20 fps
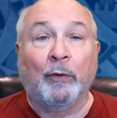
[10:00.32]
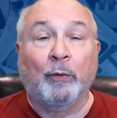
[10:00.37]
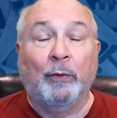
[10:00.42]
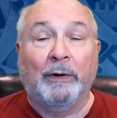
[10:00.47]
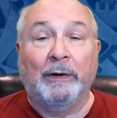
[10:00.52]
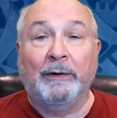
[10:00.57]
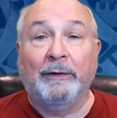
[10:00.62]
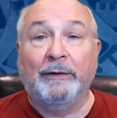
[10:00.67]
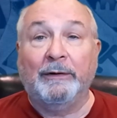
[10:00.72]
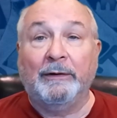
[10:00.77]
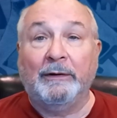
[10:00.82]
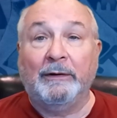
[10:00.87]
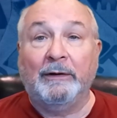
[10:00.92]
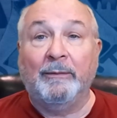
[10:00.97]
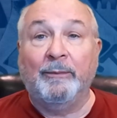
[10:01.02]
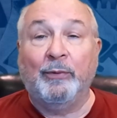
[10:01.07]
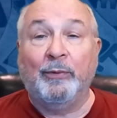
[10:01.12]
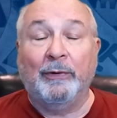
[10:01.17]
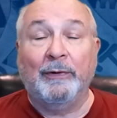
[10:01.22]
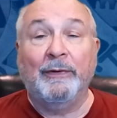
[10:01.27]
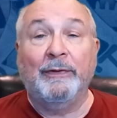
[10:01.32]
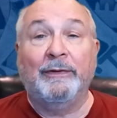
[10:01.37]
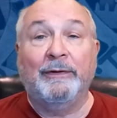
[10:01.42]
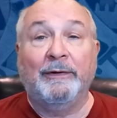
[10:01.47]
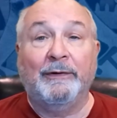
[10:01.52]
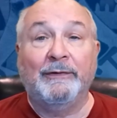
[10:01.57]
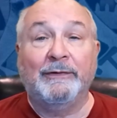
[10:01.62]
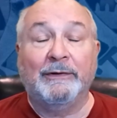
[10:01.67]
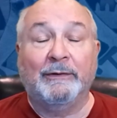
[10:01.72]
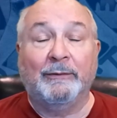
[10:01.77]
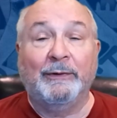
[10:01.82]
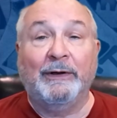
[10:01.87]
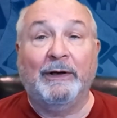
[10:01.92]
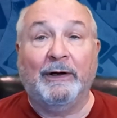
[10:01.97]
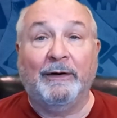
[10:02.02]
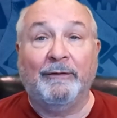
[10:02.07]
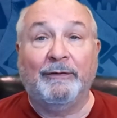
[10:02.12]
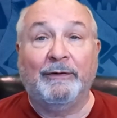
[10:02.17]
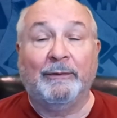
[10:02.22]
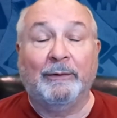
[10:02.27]
What are the important things that we
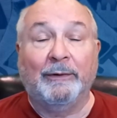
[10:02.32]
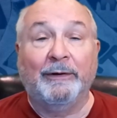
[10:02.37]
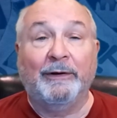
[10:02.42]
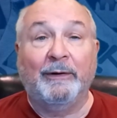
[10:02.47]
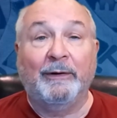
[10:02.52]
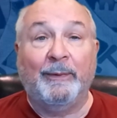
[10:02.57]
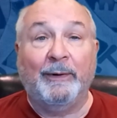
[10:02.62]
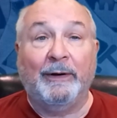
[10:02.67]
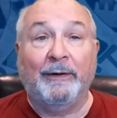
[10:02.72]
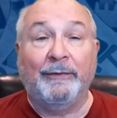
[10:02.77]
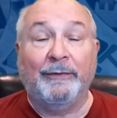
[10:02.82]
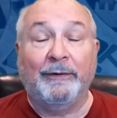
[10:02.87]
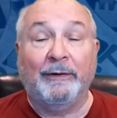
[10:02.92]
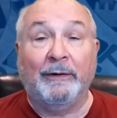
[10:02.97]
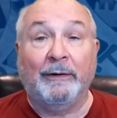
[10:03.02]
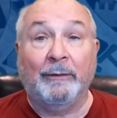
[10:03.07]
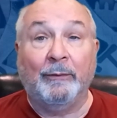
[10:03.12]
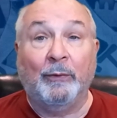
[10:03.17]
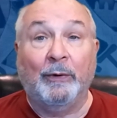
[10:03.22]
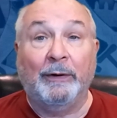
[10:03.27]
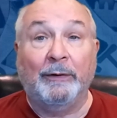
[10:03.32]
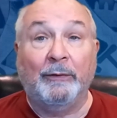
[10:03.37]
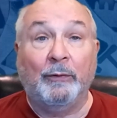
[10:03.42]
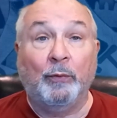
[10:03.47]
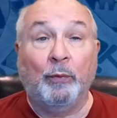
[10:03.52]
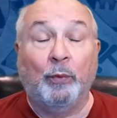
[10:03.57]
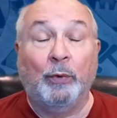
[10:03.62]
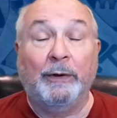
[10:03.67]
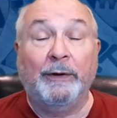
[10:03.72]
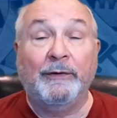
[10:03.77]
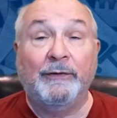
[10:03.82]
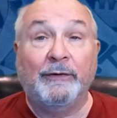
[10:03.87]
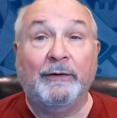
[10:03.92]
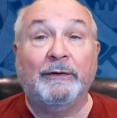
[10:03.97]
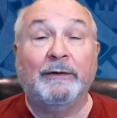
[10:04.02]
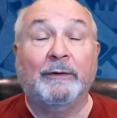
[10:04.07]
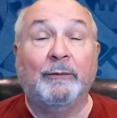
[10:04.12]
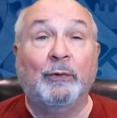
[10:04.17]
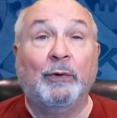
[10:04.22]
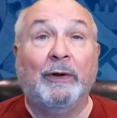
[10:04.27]
have to worry about there? What is
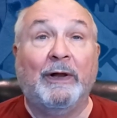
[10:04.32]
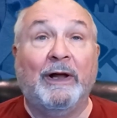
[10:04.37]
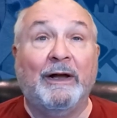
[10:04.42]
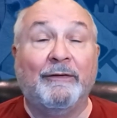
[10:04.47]
it that will